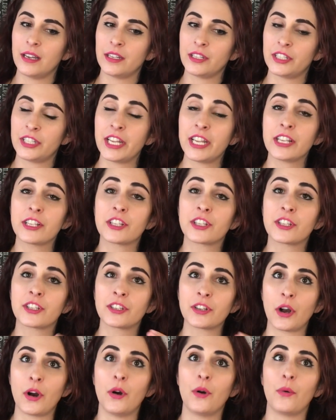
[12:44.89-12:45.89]
she is
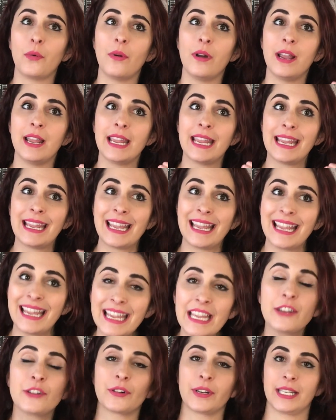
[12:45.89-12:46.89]
so
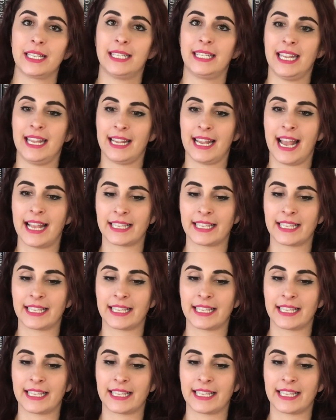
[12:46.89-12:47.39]
interesting